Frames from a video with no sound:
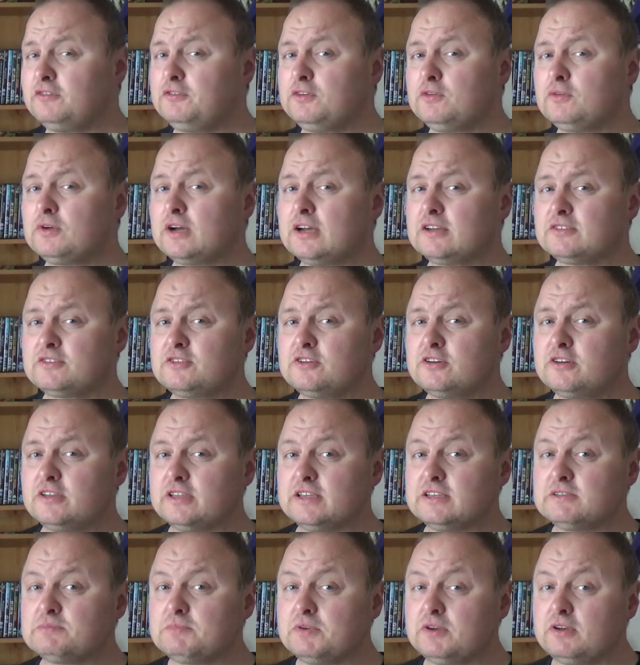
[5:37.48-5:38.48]
you guys know
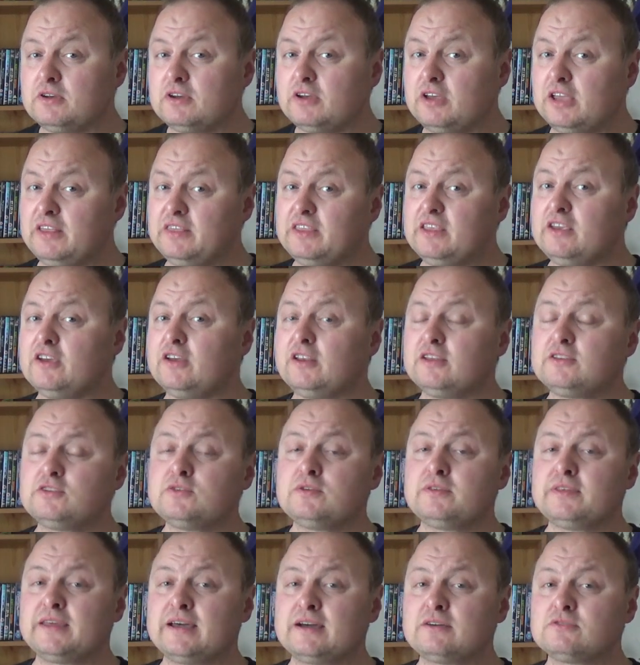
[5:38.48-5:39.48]
this, but in the early
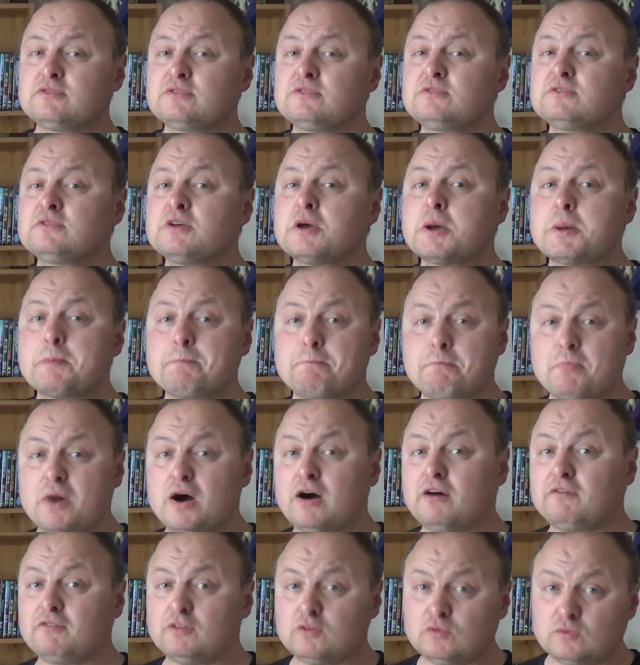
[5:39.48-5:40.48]
2000s
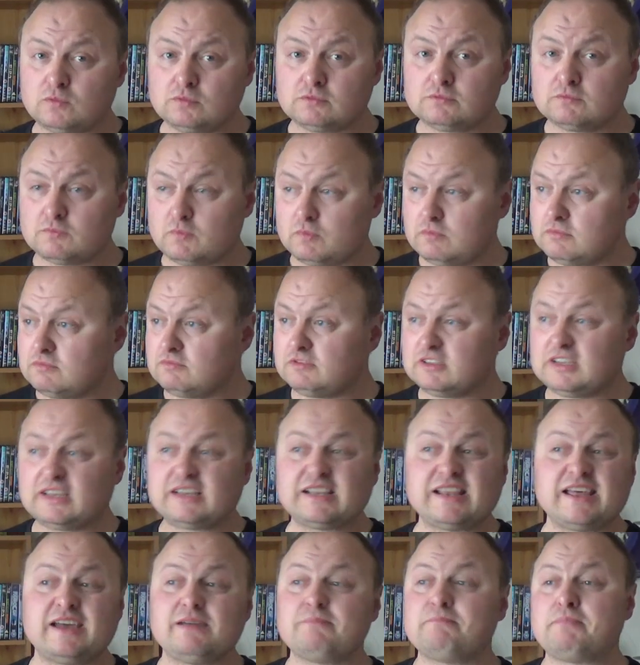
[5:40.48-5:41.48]
Marvel
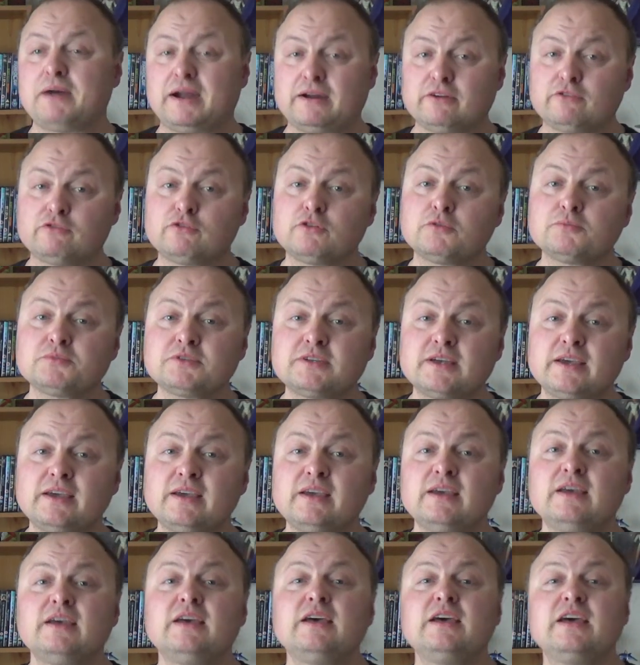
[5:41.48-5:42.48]
declared bankruptcy,
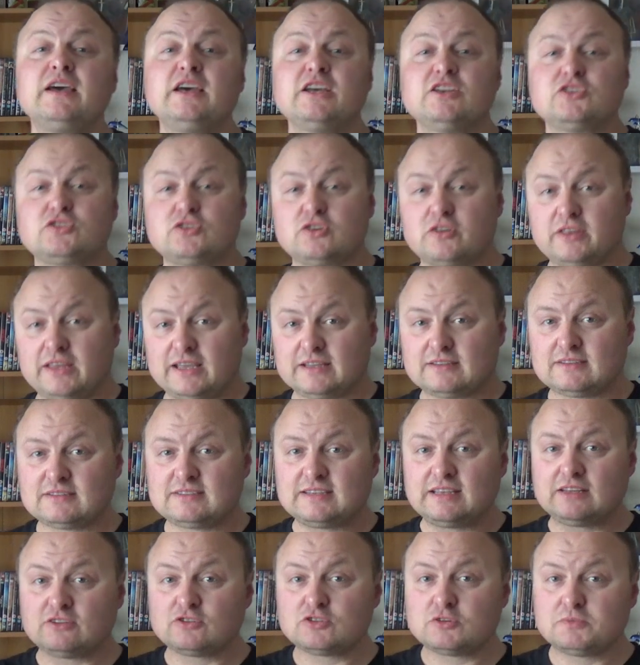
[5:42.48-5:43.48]
and so they had to
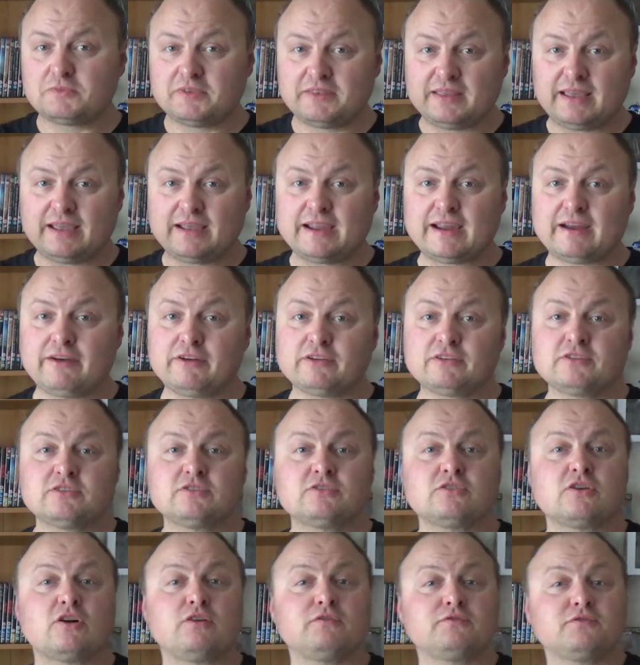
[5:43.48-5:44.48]
sell some of their characters
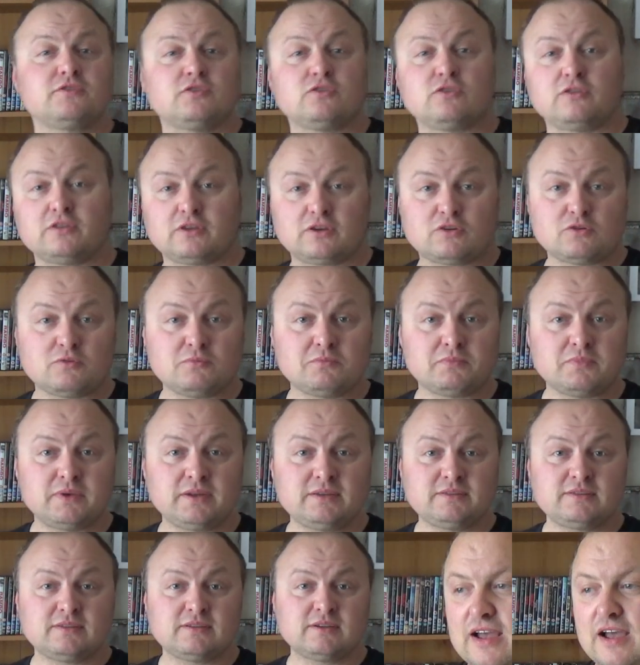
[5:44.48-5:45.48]
off to other
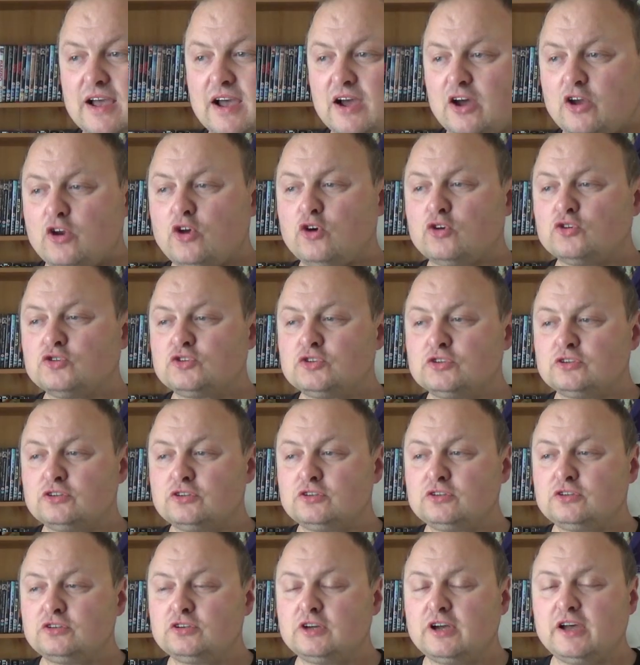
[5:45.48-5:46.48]
companies. And
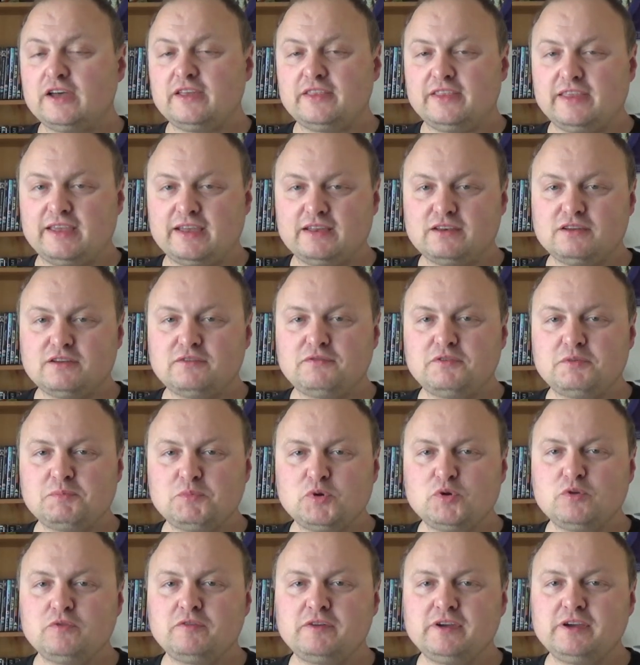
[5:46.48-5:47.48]
also at the end of the
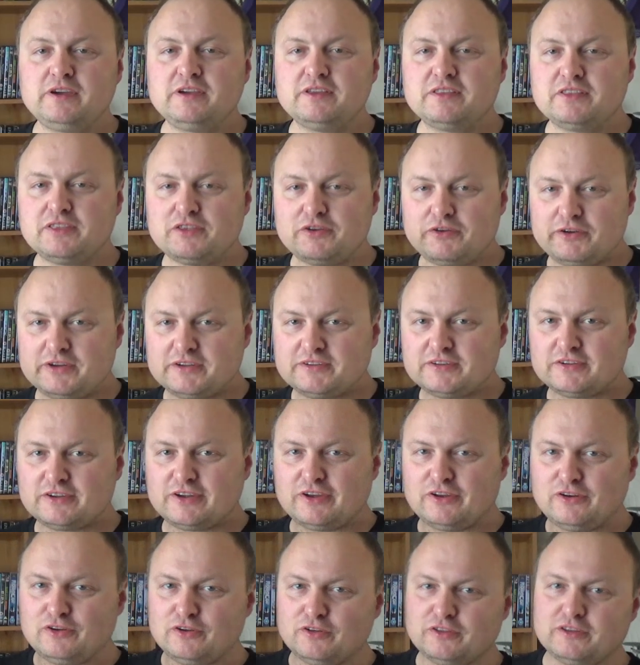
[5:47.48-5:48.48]
movie there is
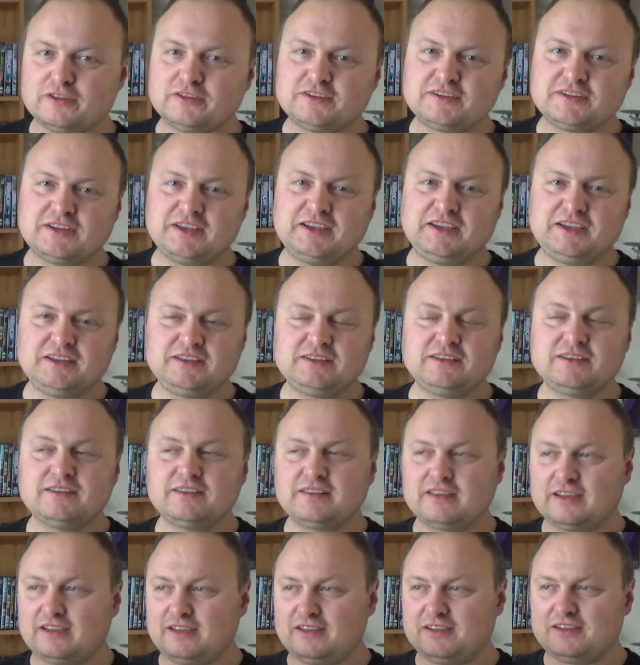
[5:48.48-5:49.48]
another scene
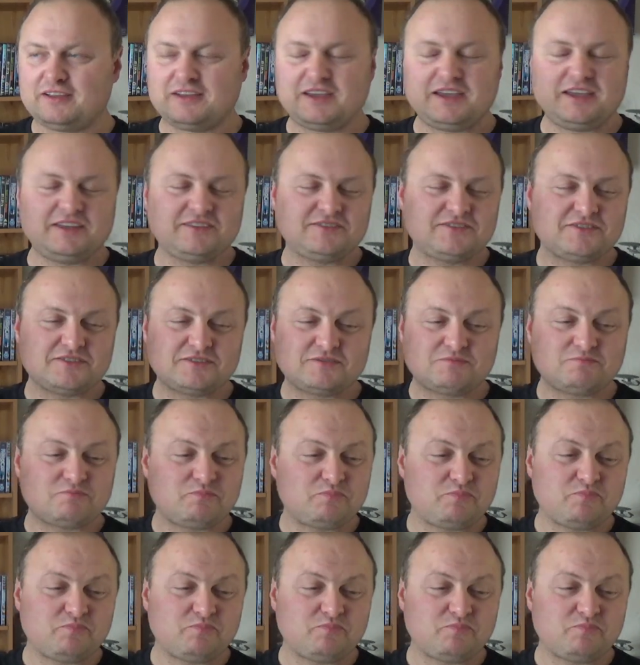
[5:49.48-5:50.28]
that is just